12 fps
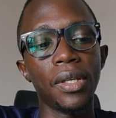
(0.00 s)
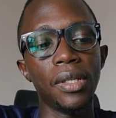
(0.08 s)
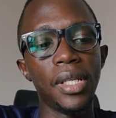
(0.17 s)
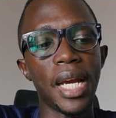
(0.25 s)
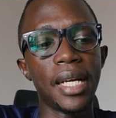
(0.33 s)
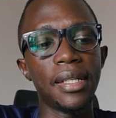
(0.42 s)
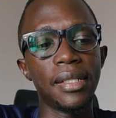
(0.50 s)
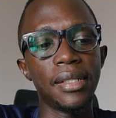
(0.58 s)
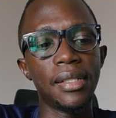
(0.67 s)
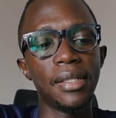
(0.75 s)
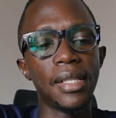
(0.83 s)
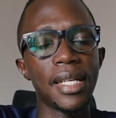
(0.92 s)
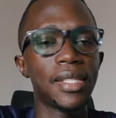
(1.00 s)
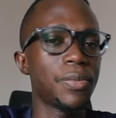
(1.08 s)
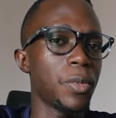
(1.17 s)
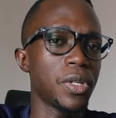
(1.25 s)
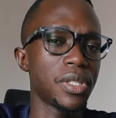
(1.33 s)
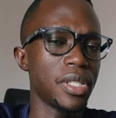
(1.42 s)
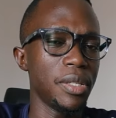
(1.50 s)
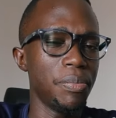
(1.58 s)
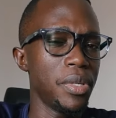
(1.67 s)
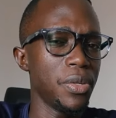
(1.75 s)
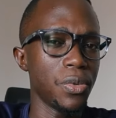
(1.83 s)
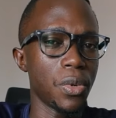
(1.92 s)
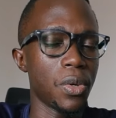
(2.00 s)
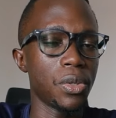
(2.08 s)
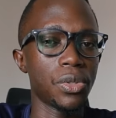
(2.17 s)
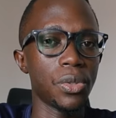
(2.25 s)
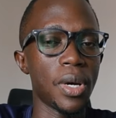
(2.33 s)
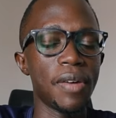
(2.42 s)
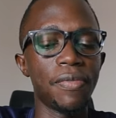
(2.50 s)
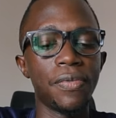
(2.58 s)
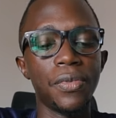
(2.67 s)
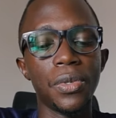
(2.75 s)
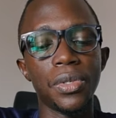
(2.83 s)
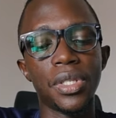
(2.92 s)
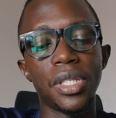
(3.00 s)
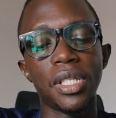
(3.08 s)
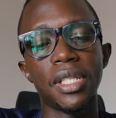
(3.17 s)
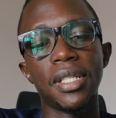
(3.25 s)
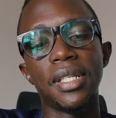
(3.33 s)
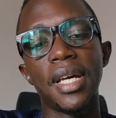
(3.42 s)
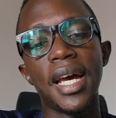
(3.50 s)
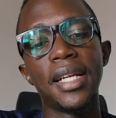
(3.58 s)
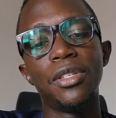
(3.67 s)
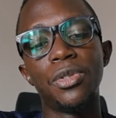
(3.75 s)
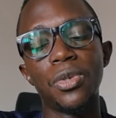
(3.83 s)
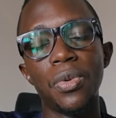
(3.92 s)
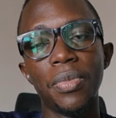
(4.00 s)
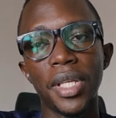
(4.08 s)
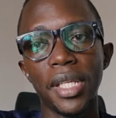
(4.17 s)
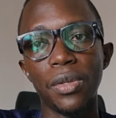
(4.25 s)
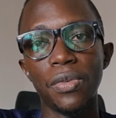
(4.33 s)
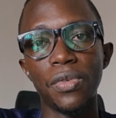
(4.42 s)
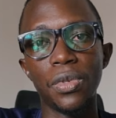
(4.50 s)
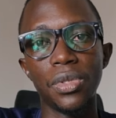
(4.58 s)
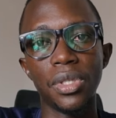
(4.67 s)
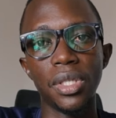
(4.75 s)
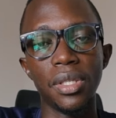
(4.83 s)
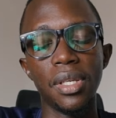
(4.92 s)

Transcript: yeah uh, that's mostly b-roll so i've not had so many of those